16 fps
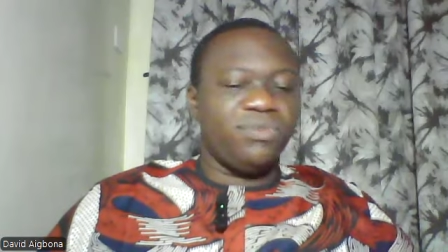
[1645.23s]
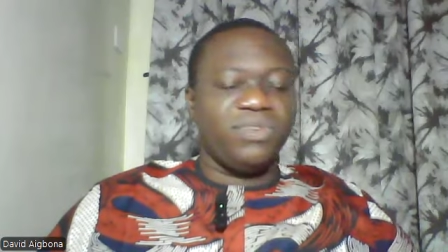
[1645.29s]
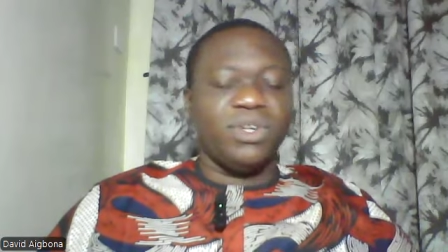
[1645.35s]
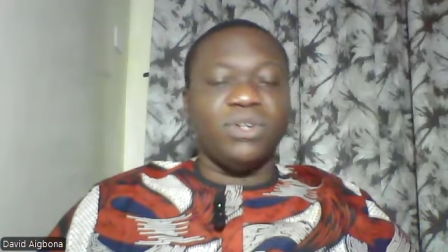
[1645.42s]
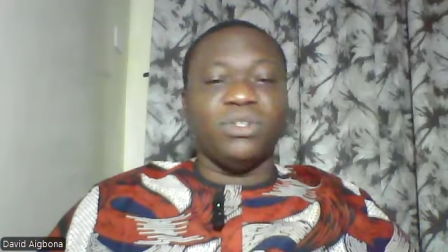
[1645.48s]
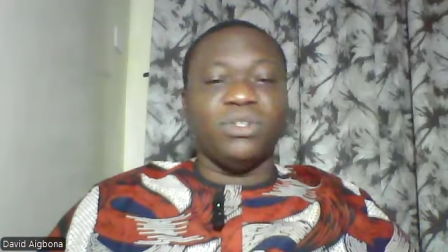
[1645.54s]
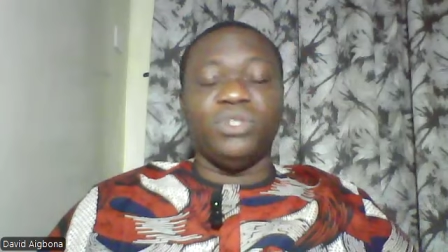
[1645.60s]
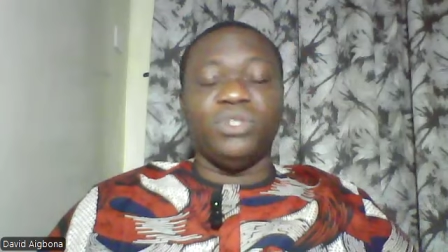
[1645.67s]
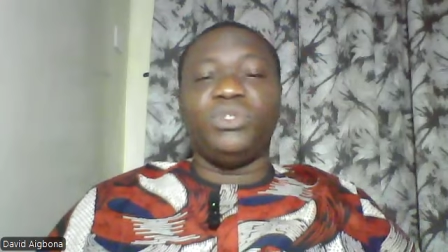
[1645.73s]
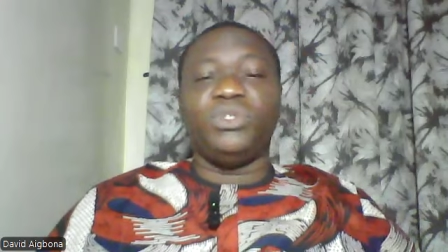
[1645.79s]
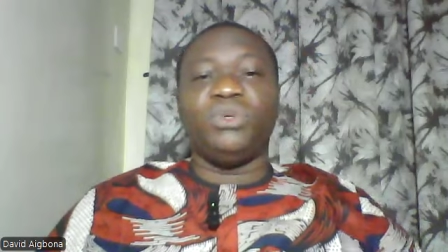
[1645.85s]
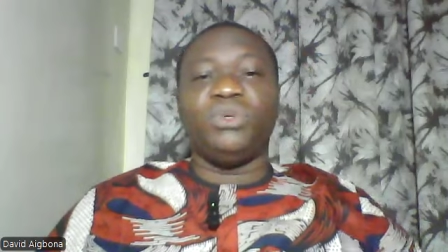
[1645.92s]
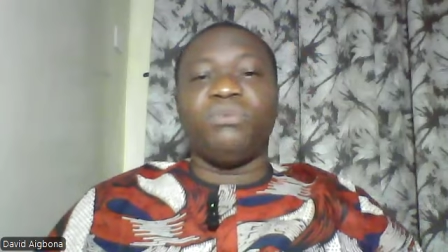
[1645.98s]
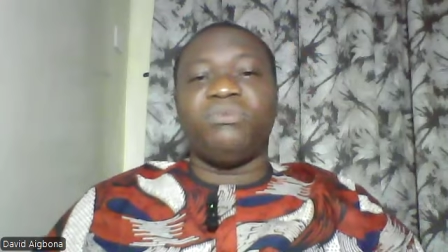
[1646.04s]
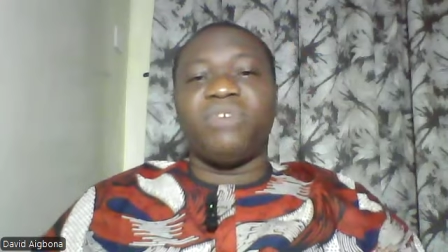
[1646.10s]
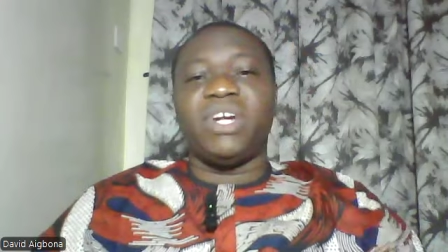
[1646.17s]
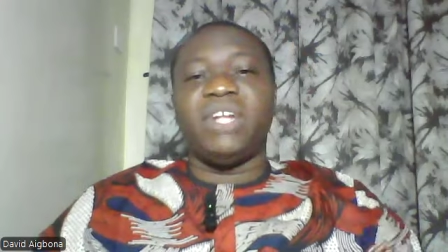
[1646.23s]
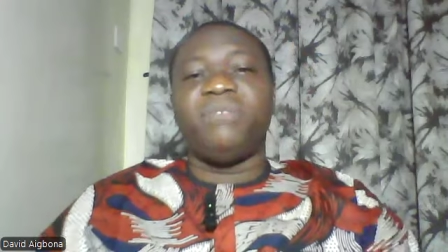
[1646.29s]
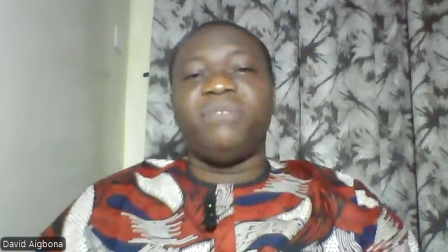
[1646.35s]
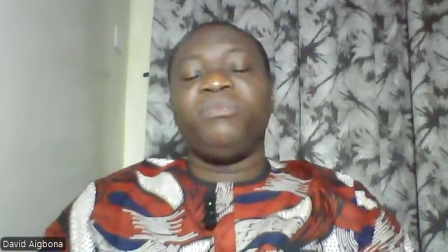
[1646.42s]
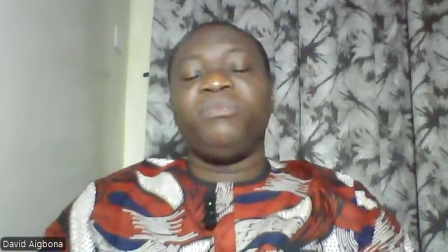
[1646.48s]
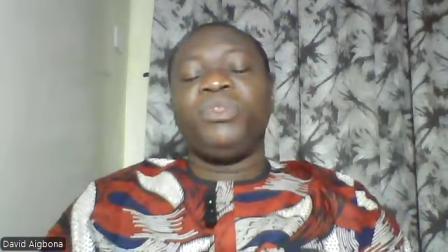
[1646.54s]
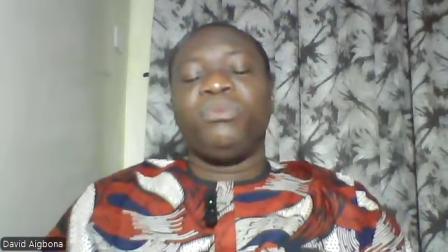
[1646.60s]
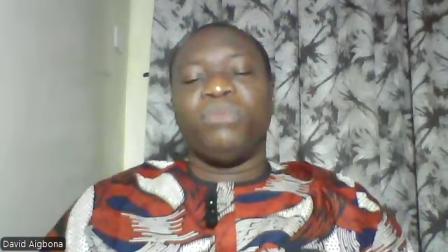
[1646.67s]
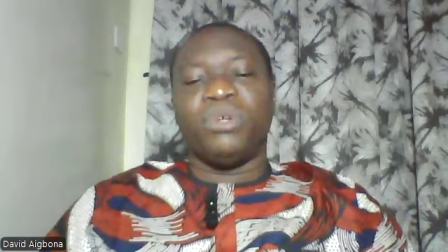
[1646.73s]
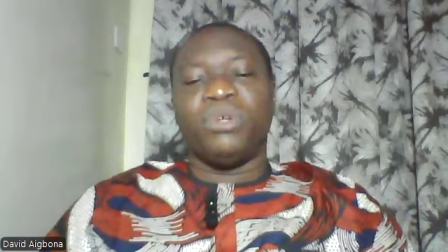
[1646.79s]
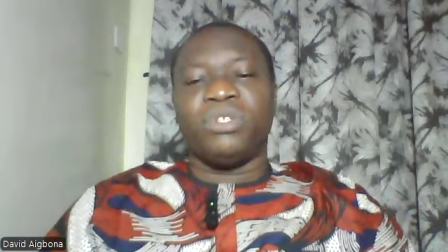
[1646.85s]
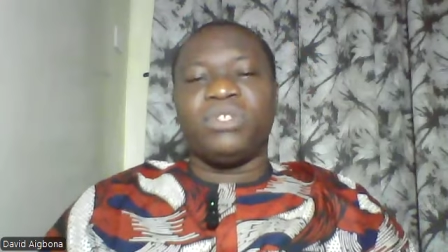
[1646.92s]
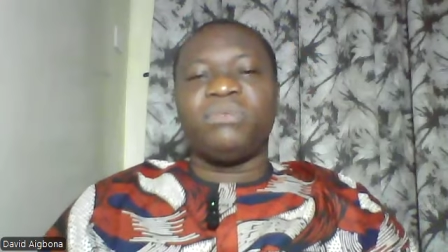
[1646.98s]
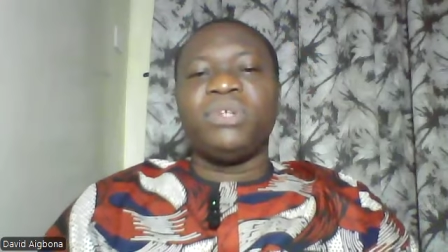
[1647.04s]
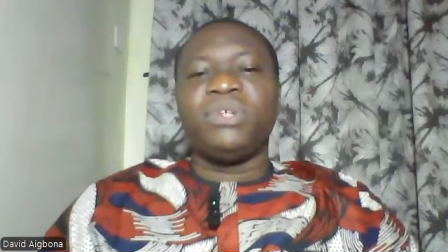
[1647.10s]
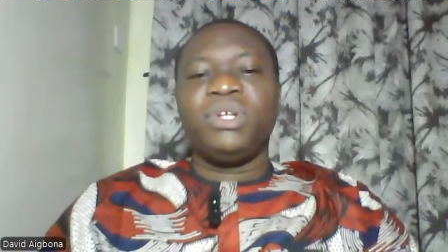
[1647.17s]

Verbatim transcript: If you're on YouTube, fine, but